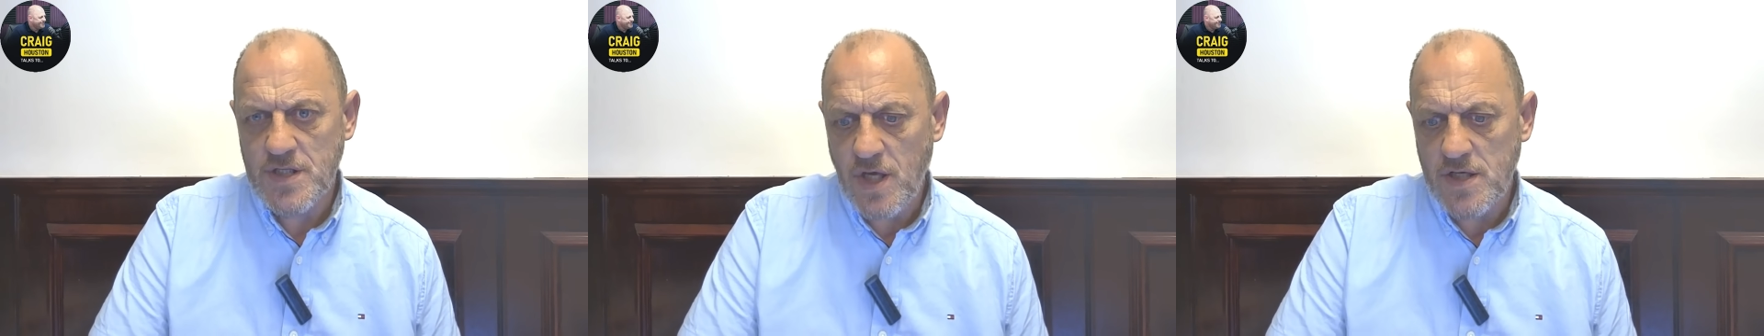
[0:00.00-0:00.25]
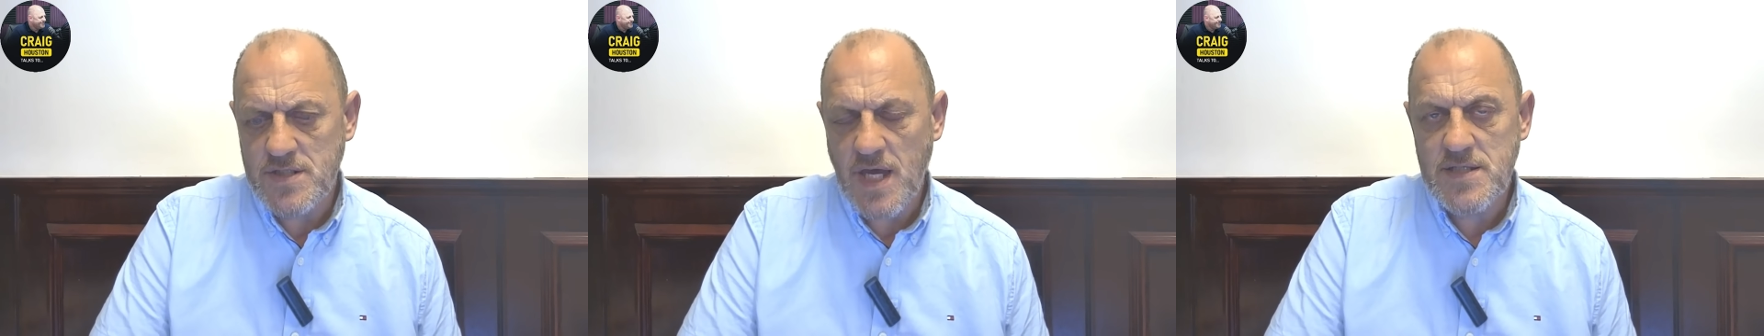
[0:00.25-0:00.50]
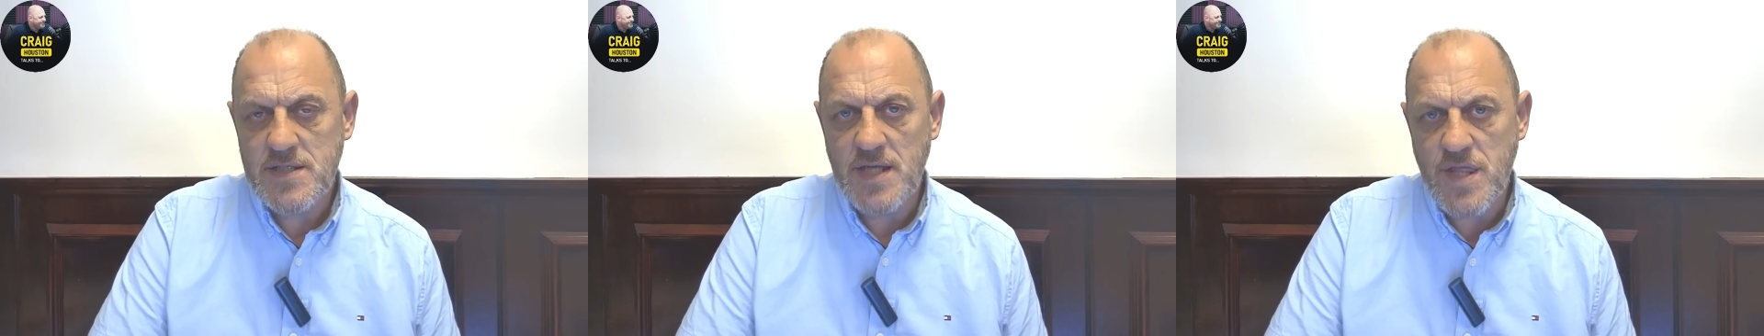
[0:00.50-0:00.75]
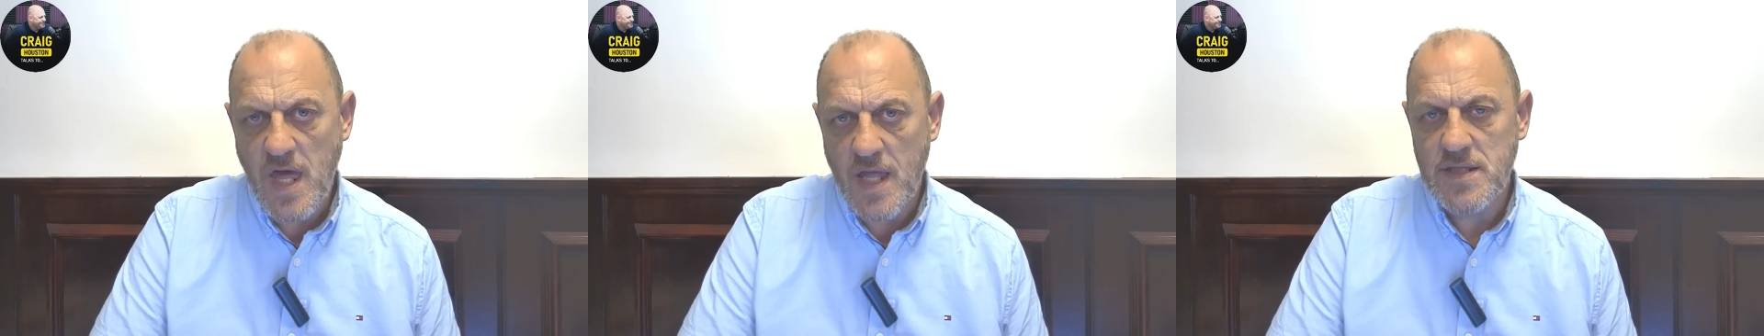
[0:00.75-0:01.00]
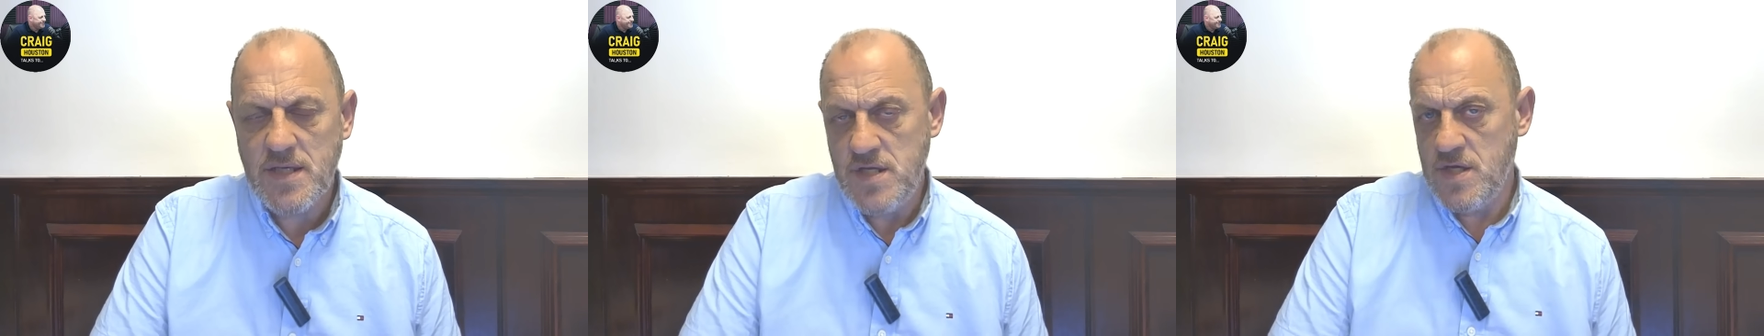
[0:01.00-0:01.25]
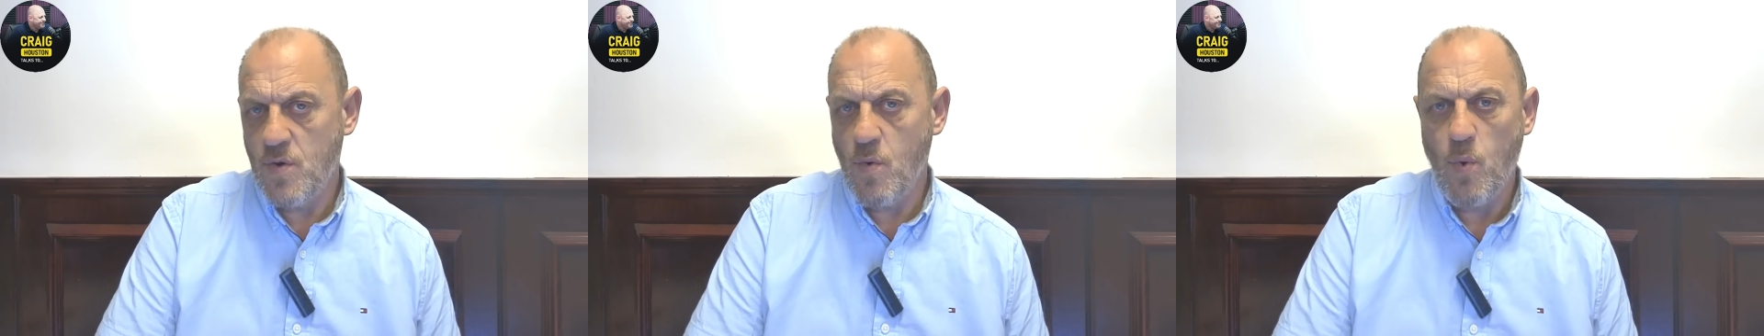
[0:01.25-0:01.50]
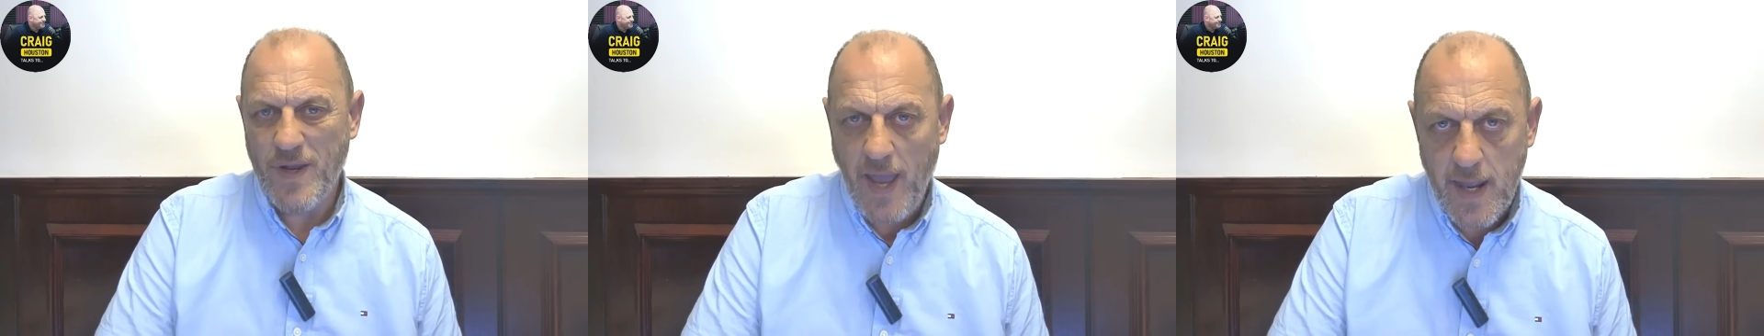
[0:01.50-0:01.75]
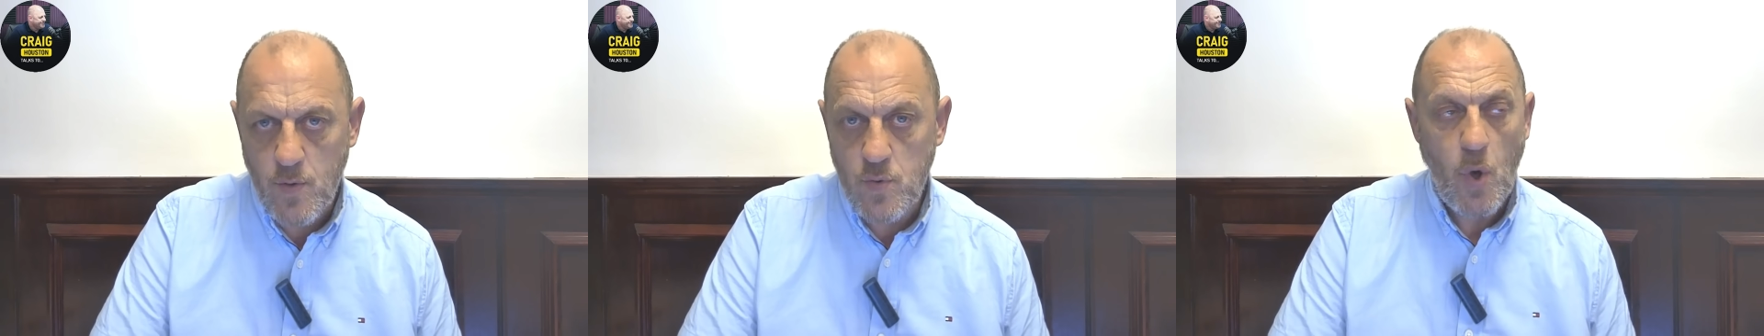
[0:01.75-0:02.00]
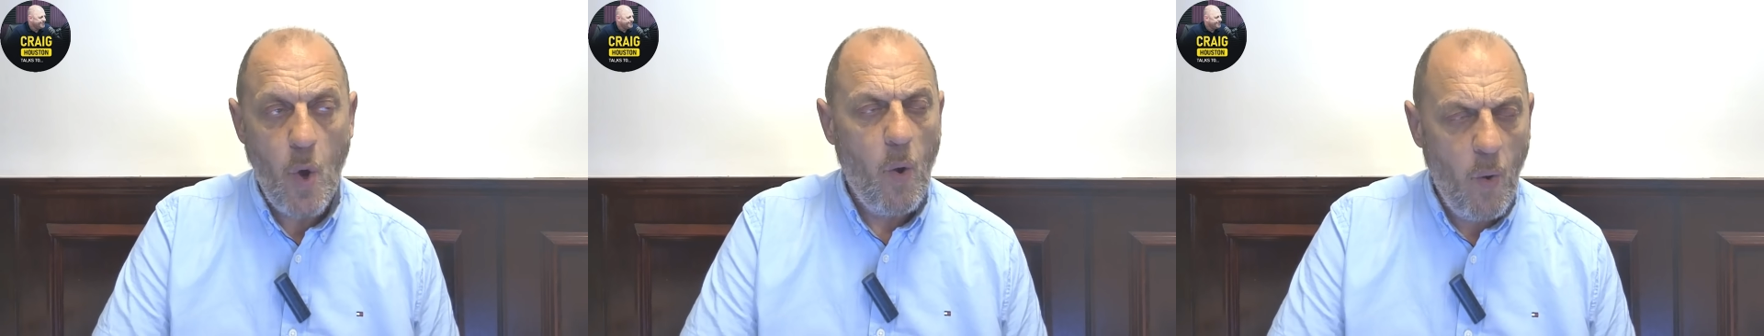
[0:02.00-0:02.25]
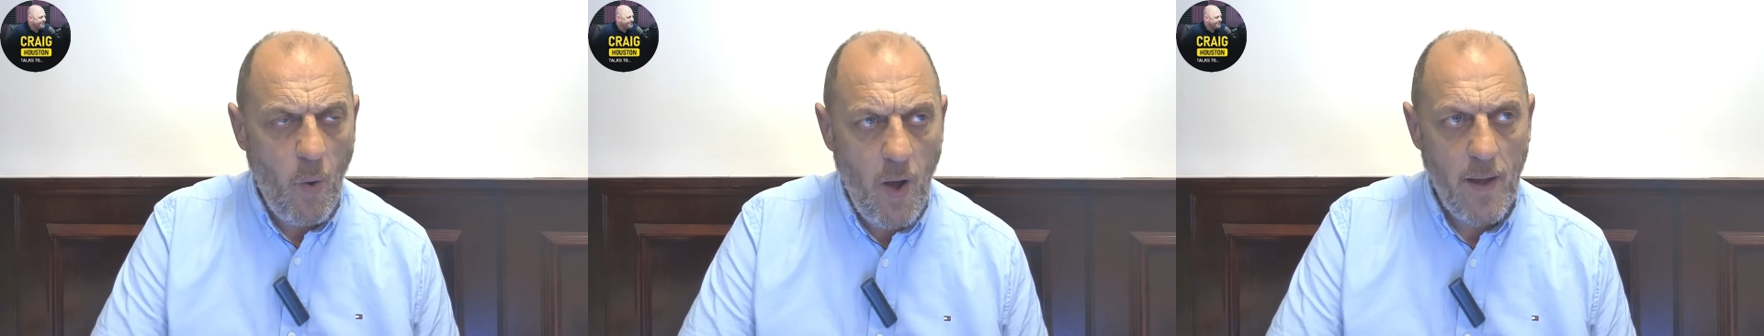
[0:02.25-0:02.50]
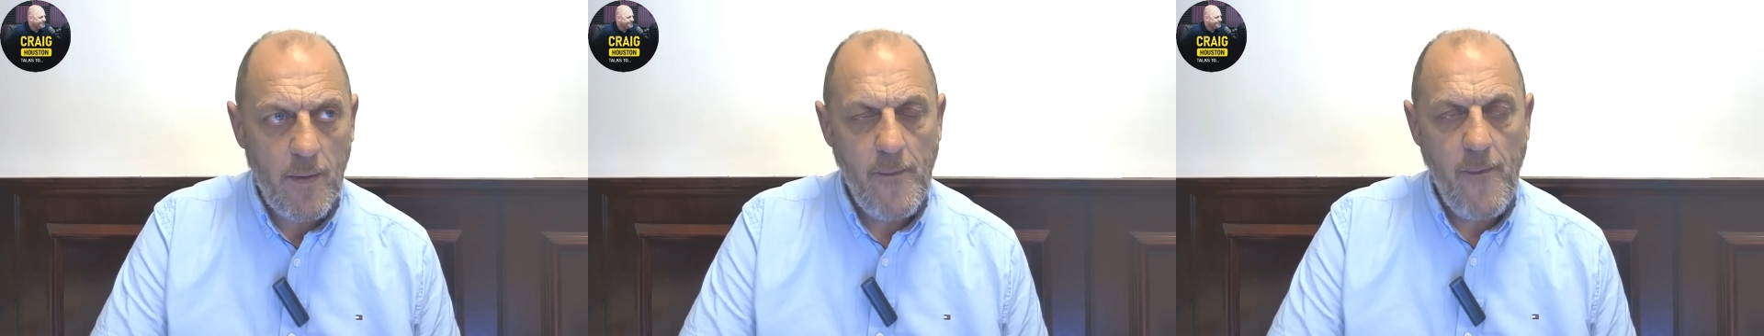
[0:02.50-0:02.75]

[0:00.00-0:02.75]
does this to 13-year-old girls, or